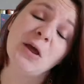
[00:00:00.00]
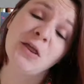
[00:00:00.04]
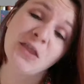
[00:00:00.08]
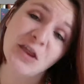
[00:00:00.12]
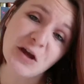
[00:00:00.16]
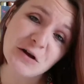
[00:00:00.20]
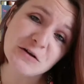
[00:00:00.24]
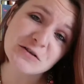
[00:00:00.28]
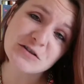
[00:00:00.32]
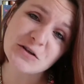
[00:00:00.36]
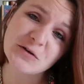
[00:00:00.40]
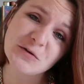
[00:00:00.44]

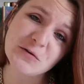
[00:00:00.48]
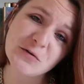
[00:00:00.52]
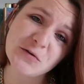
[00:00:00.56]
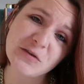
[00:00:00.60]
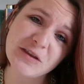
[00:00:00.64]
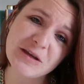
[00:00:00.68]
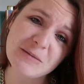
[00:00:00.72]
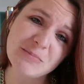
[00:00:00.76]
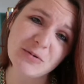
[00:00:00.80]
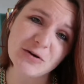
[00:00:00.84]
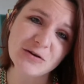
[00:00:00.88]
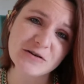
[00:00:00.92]
Those are all
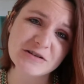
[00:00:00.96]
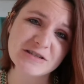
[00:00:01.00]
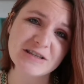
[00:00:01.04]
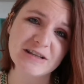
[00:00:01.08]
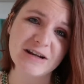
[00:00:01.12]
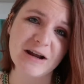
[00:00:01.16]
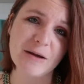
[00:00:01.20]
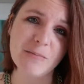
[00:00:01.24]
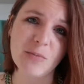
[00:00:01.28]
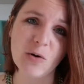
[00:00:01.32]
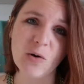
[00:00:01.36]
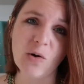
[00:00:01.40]
the books that
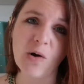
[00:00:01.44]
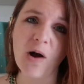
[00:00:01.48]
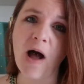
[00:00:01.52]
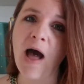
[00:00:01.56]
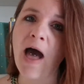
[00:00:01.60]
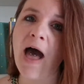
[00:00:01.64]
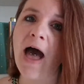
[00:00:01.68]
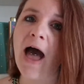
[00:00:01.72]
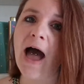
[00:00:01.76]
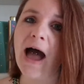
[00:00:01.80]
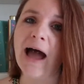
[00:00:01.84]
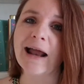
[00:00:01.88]
I bought,
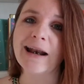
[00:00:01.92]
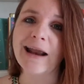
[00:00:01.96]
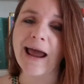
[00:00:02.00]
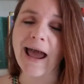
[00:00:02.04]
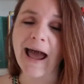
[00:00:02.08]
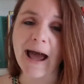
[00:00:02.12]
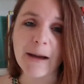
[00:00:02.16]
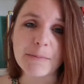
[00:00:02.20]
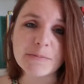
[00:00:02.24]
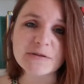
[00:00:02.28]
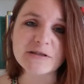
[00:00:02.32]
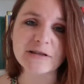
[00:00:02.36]
an
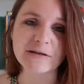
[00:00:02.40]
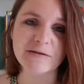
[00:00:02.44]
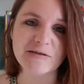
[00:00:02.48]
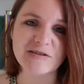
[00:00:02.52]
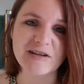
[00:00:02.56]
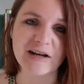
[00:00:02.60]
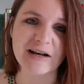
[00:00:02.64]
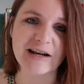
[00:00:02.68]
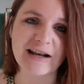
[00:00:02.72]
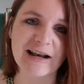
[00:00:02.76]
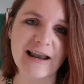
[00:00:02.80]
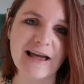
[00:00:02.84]
absolute
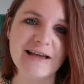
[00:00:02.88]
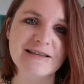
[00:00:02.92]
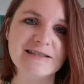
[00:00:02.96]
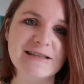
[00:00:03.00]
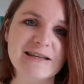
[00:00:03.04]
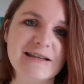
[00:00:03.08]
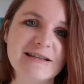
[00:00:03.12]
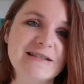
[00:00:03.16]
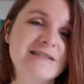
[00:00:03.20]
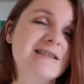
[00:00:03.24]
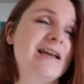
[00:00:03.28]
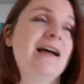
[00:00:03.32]
ton of
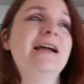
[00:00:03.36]
classics.